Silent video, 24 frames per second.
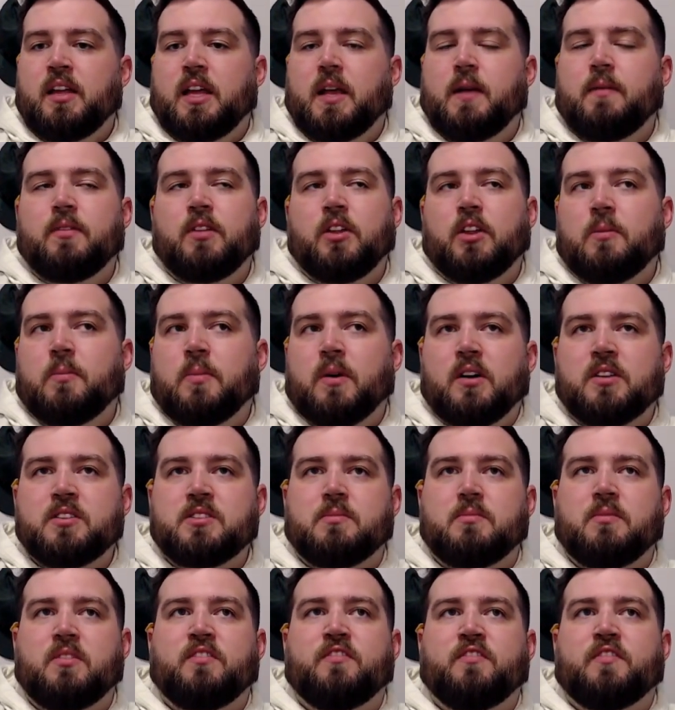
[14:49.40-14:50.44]
Even though the ball's
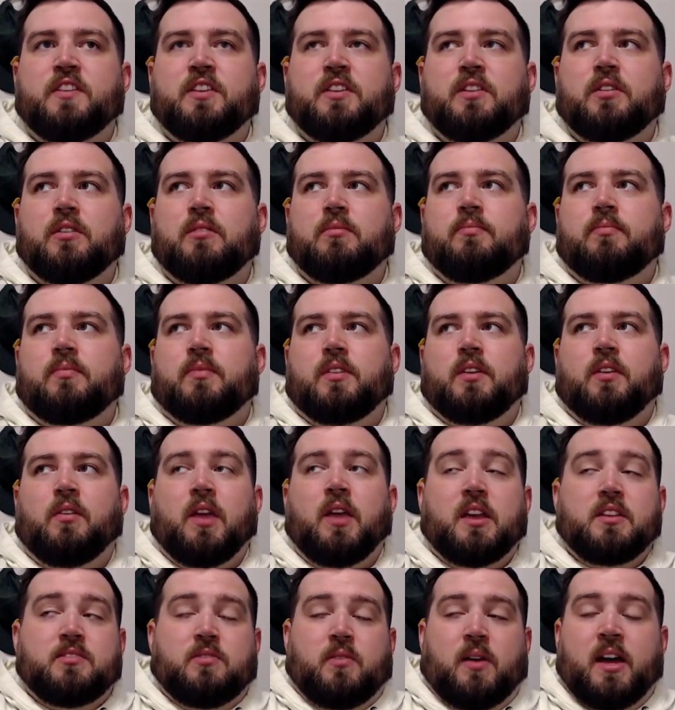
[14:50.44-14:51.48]
at midfield,
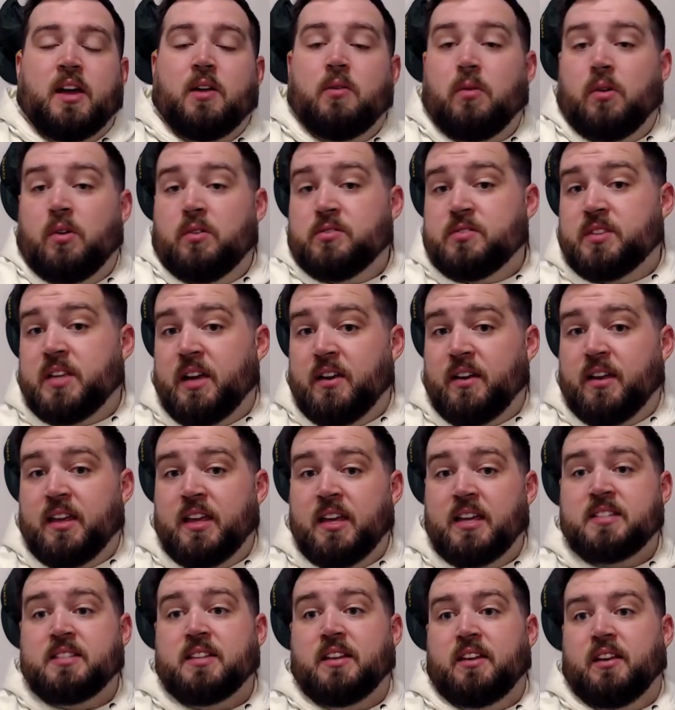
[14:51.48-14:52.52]
okay, so Iowa goes down and
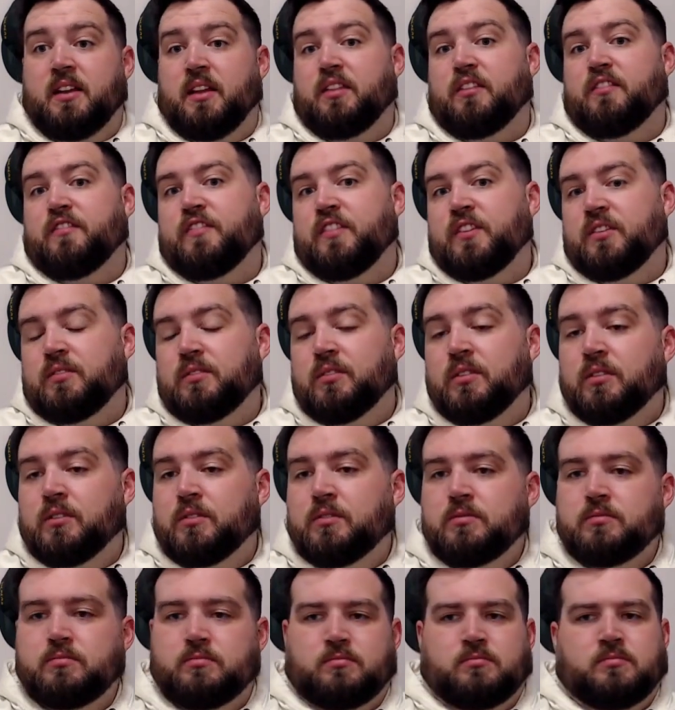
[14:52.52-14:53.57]
kicks another field
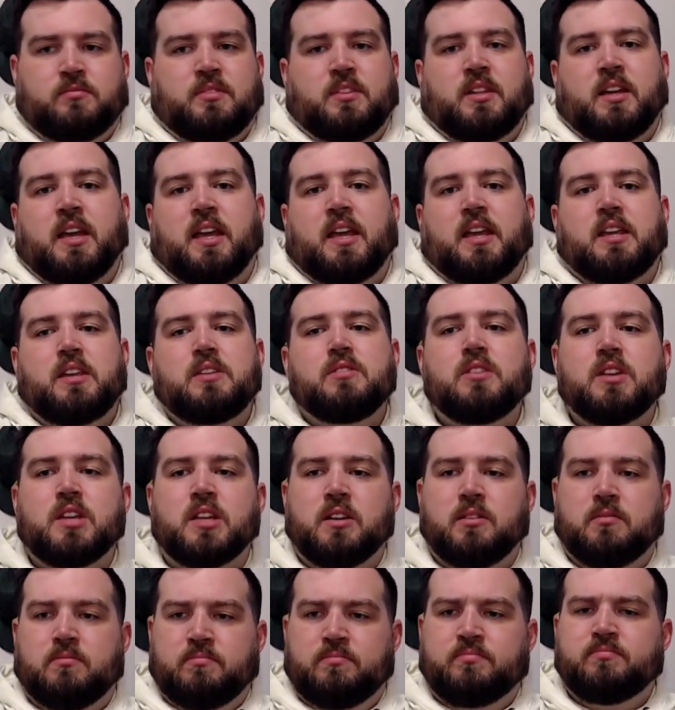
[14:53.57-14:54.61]
goal. Like you
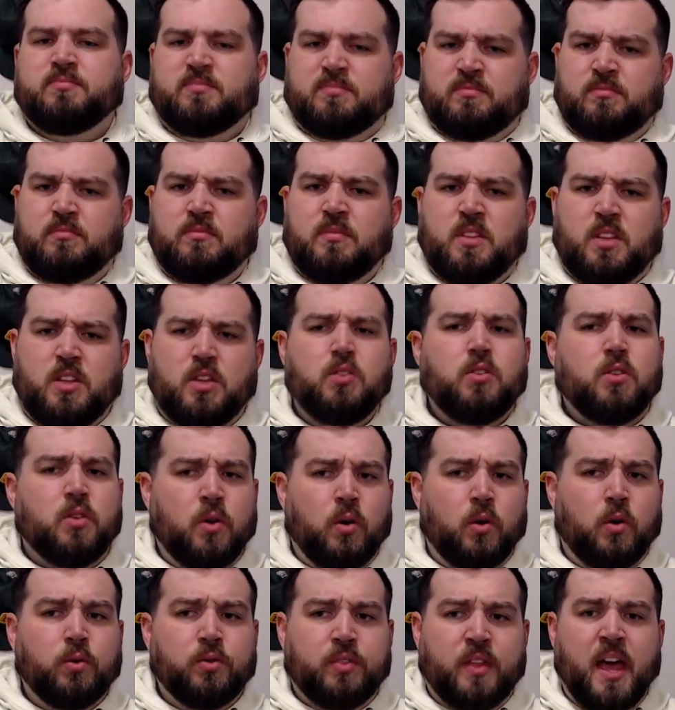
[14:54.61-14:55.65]
can
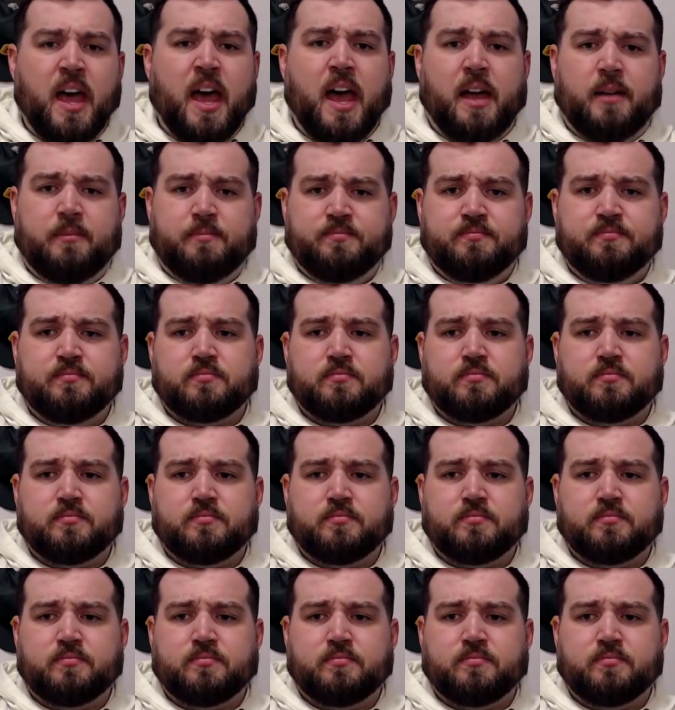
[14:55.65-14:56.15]
hold that.